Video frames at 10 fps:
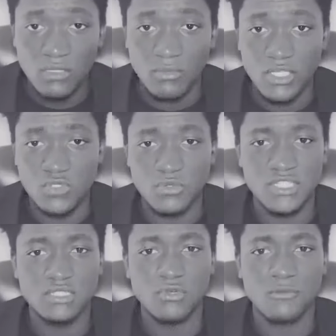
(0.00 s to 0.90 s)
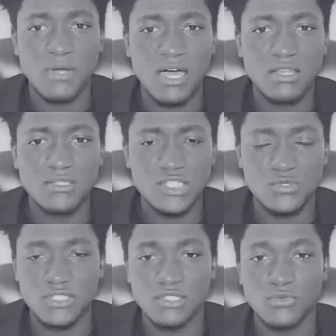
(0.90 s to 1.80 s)
Because when we're dealing with politics,
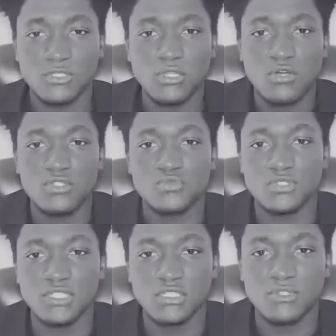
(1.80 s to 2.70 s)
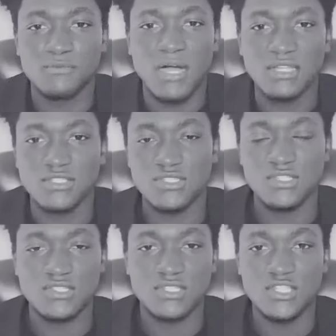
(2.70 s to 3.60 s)
we're dealing with laws, we're dealing with
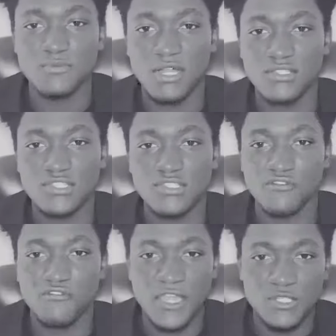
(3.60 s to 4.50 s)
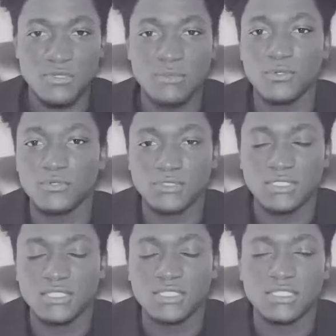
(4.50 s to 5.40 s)
policies, and these policies affect people.
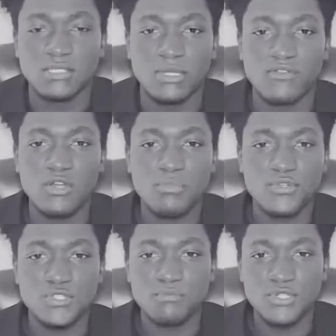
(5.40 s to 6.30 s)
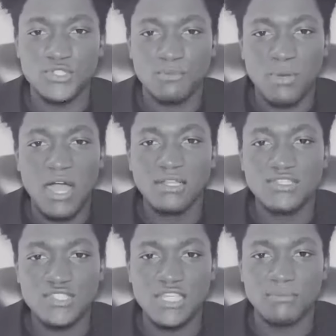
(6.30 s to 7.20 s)
Whenever a person puts a
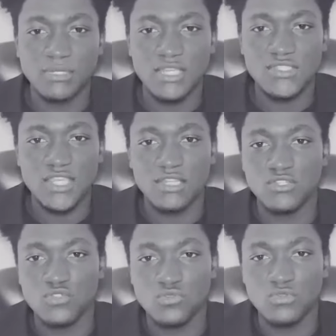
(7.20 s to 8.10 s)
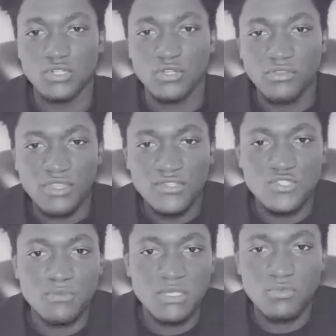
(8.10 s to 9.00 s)
policy in place, it can do good things to
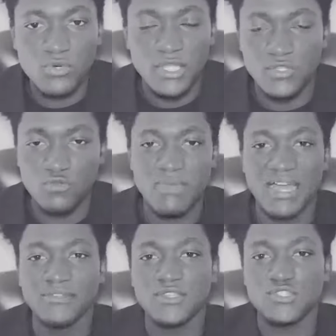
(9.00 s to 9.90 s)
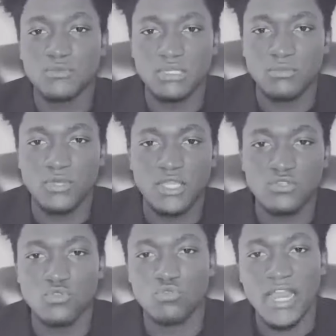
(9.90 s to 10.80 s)
people, it can do bad things to people, it can
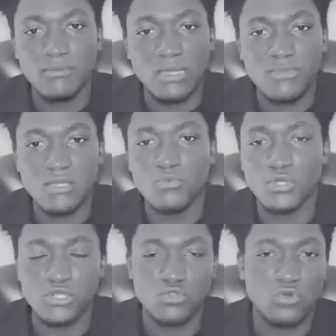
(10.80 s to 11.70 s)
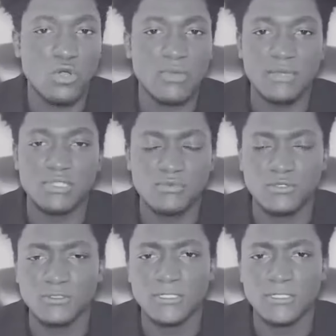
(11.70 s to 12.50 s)
do right by people, it can do wrong by people.